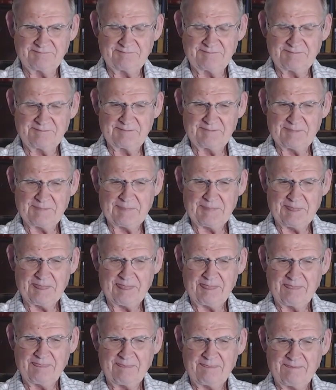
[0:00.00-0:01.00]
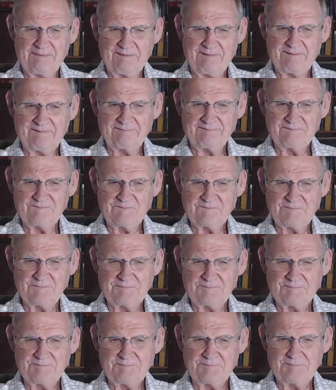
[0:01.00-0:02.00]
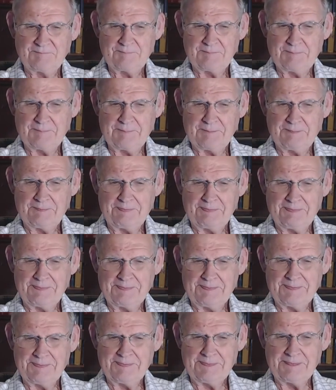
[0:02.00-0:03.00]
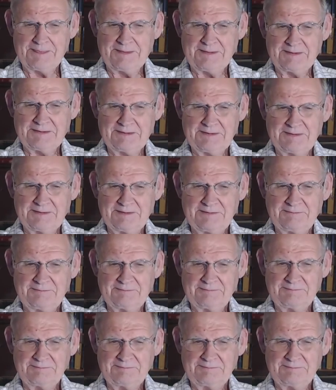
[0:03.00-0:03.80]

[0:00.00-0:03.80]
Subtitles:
(silence)